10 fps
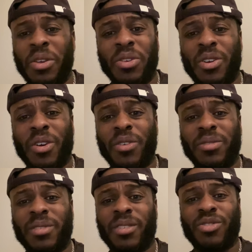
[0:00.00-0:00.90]

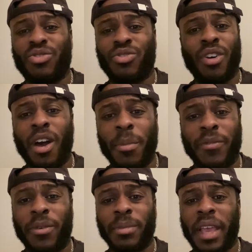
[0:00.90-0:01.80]
the trauma
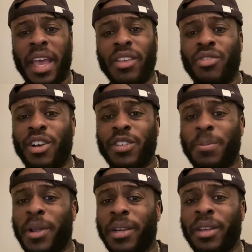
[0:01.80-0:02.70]
from the hair
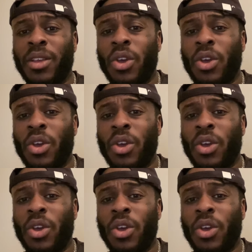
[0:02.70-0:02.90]
transplant.